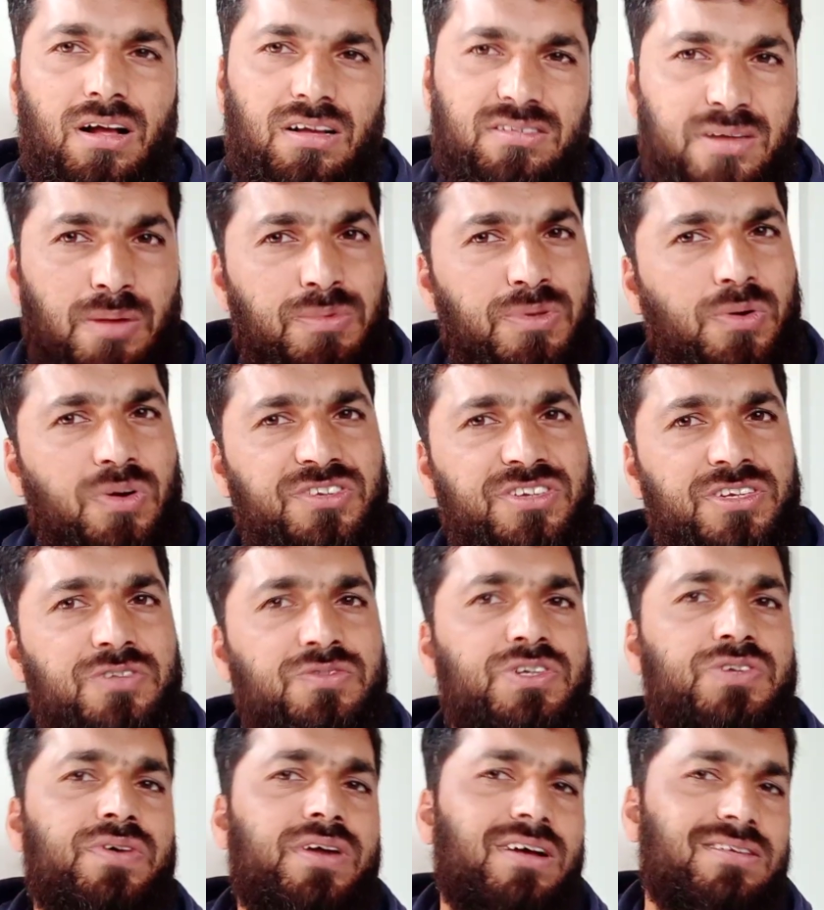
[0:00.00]
some of the questions
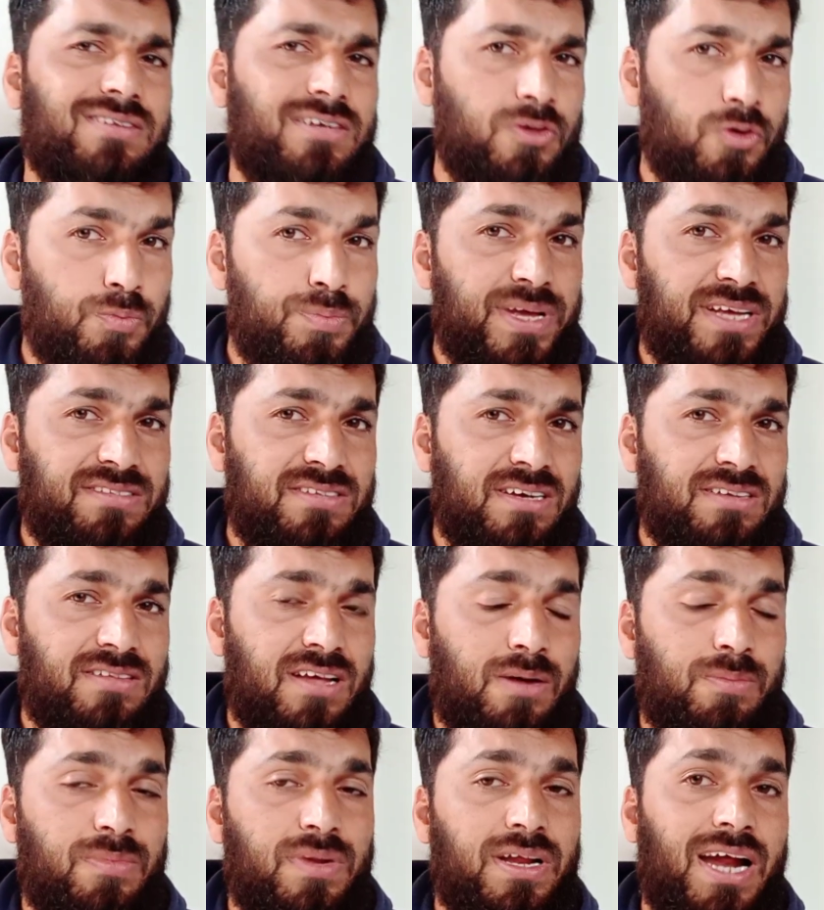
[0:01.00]
which were asked in UPSC
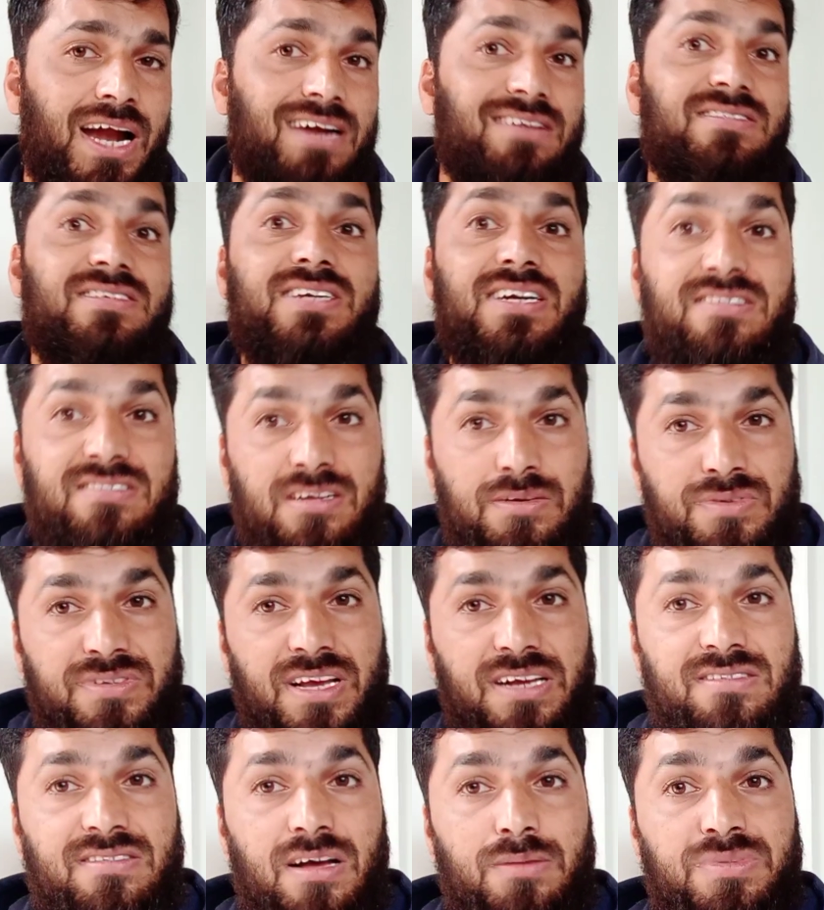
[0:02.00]
exam and state service
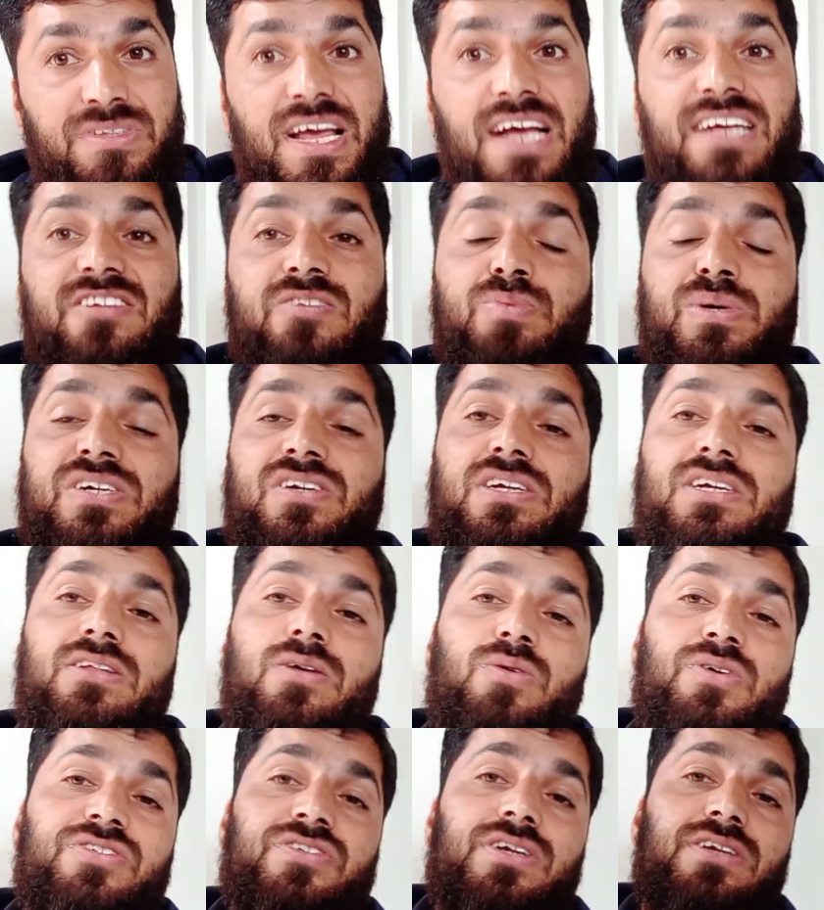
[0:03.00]
exams, especially
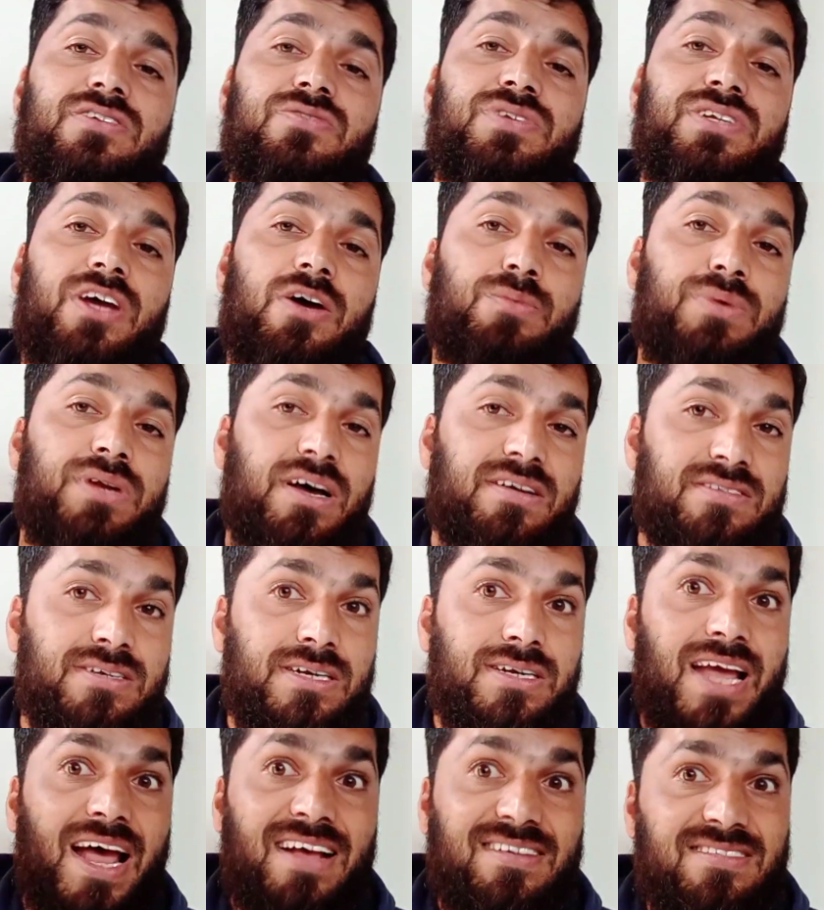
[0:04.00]
the questions which have been asked
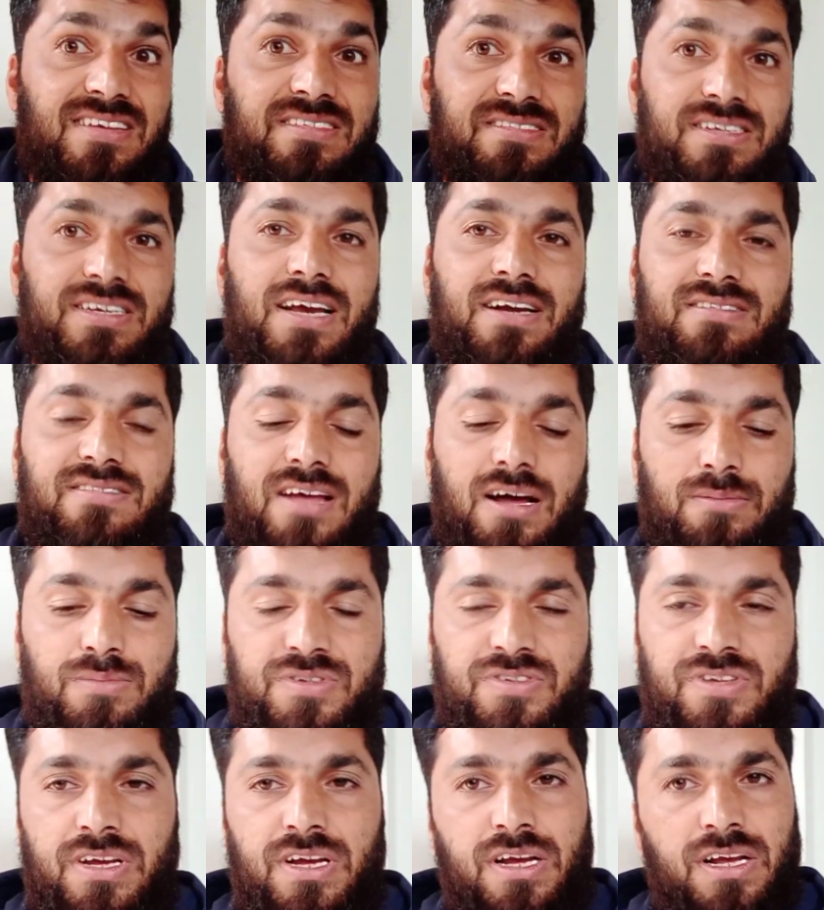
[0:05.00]
in SSC
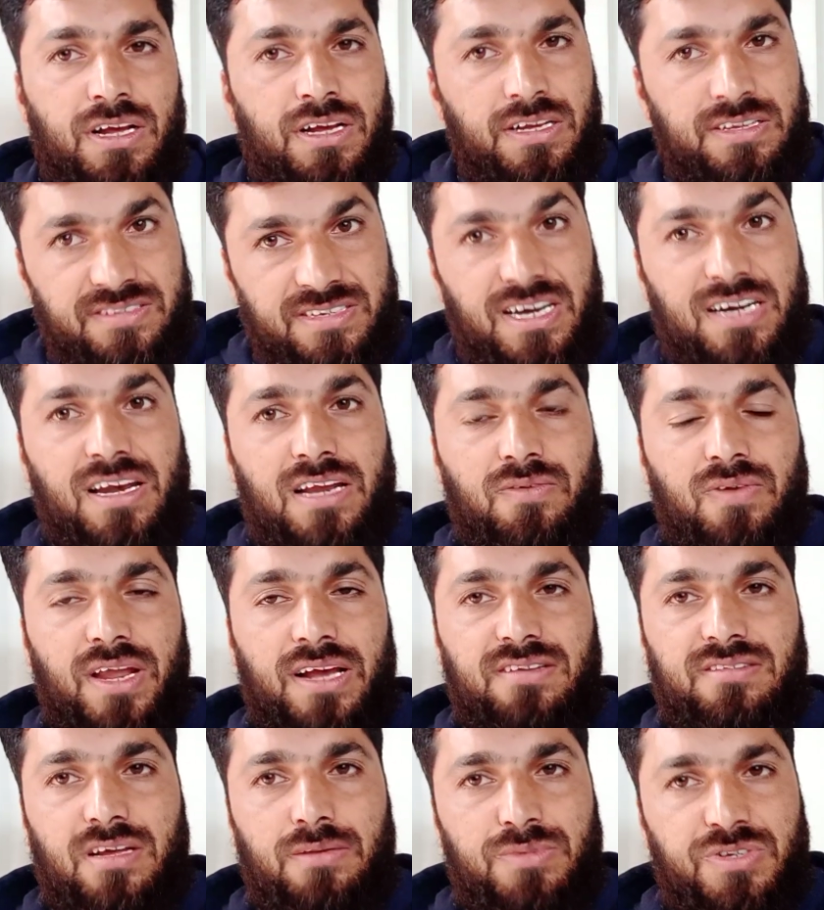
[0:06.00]
exams, state level
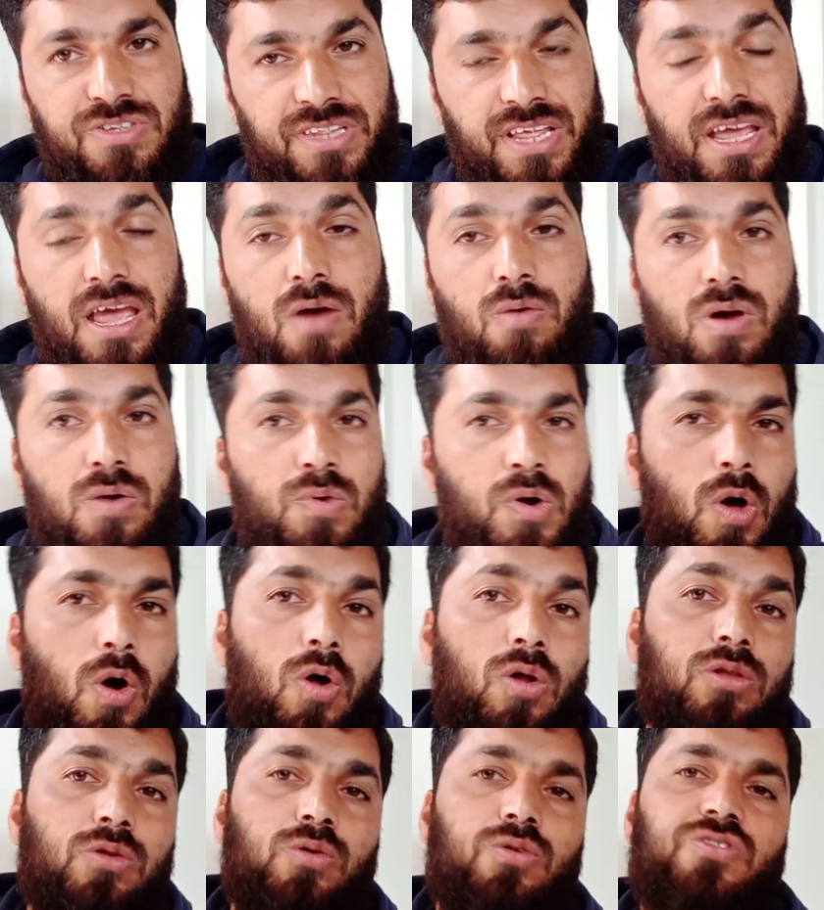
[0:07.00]
exams. They have covered
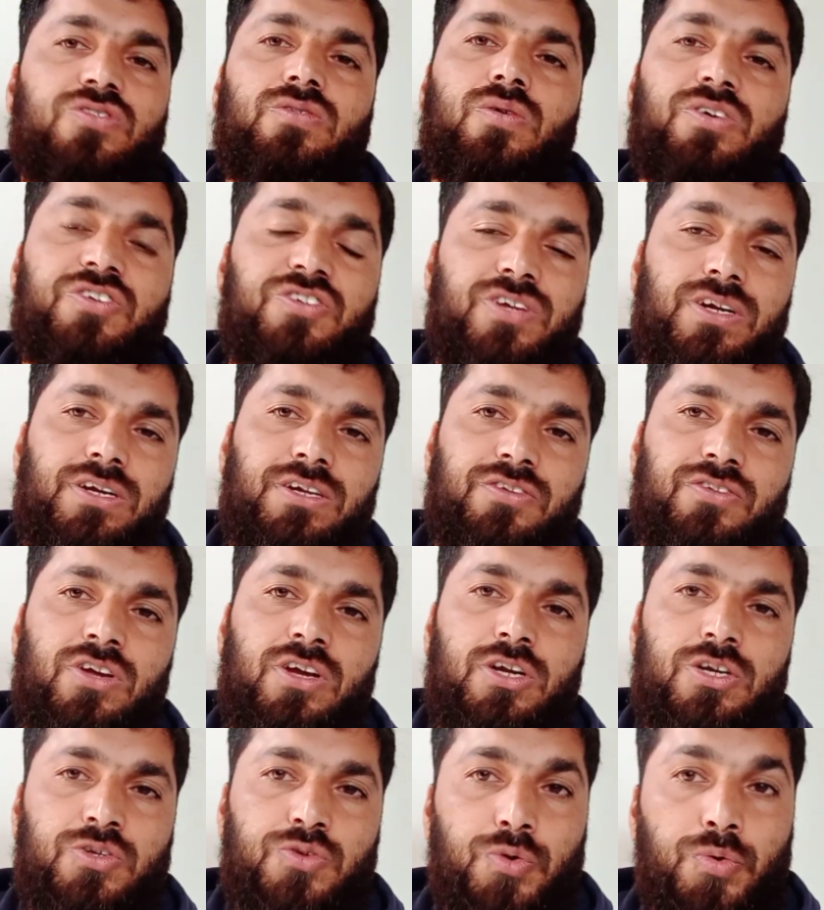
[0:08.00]
all those questions.
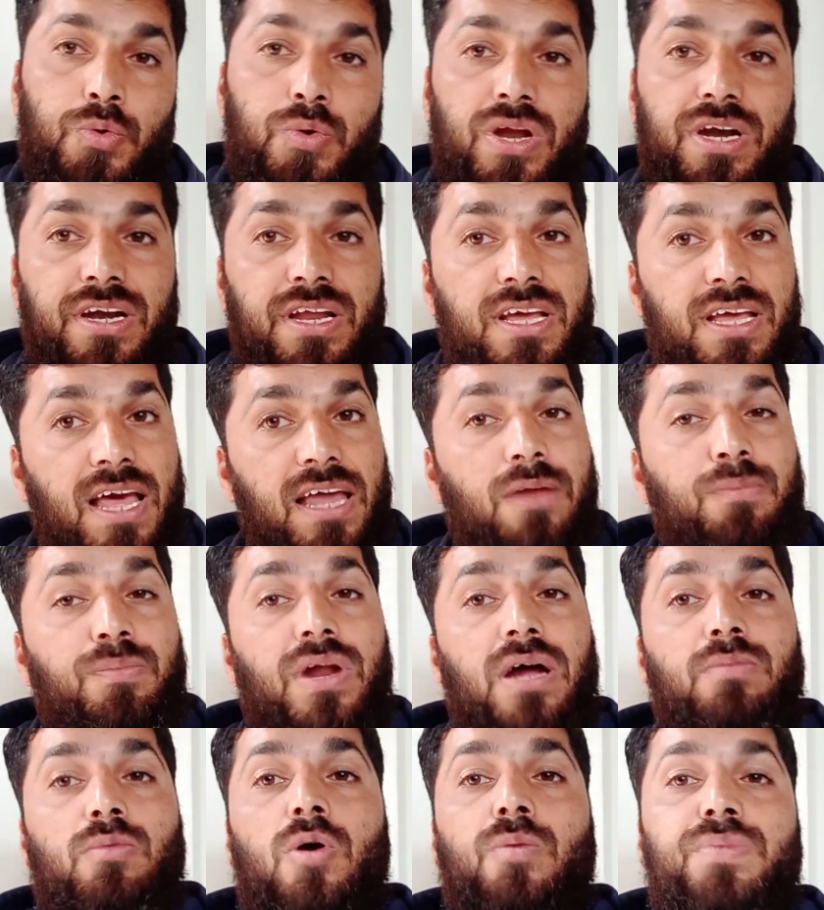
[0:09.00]
So you can take help
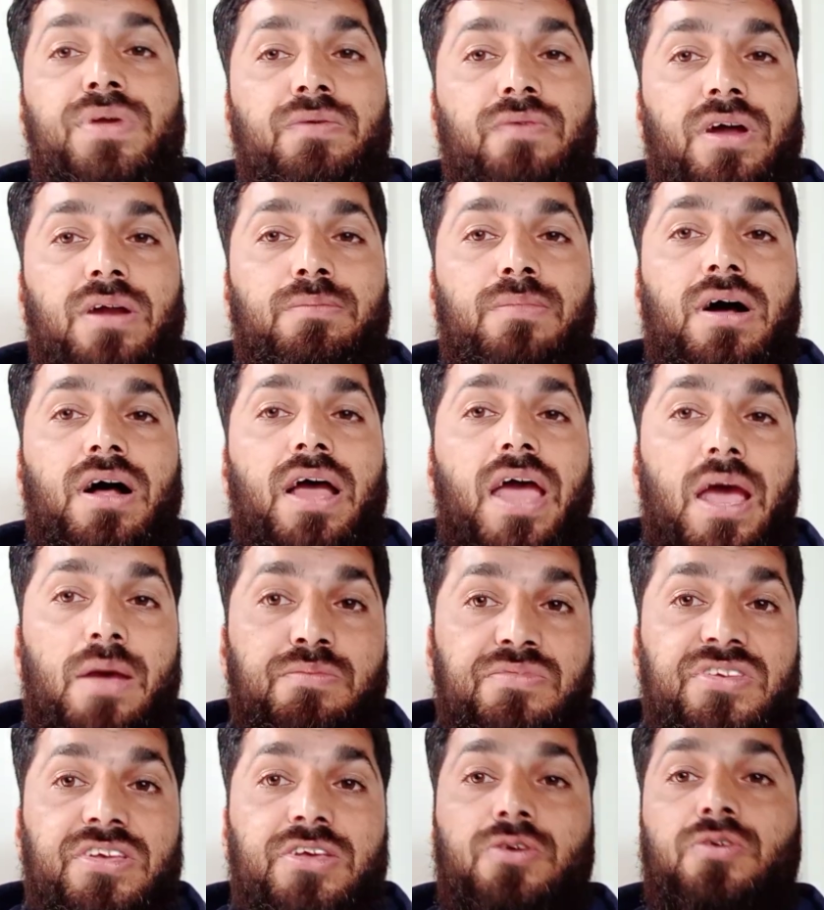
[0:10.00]
from O.P. Verma
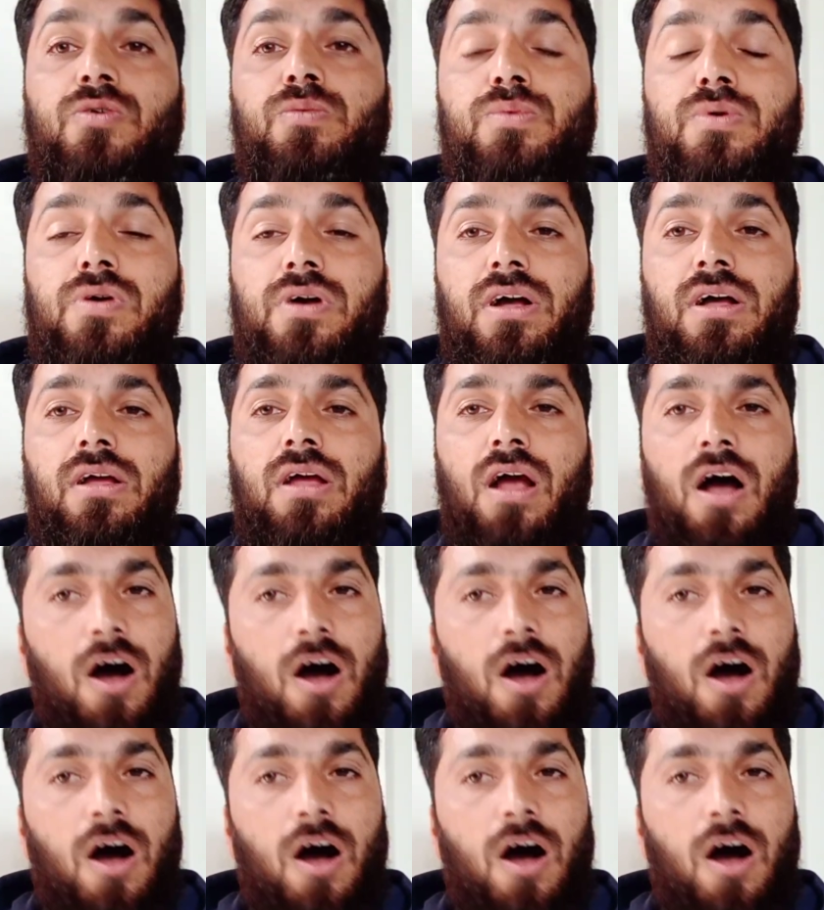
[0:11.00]
MCQ book.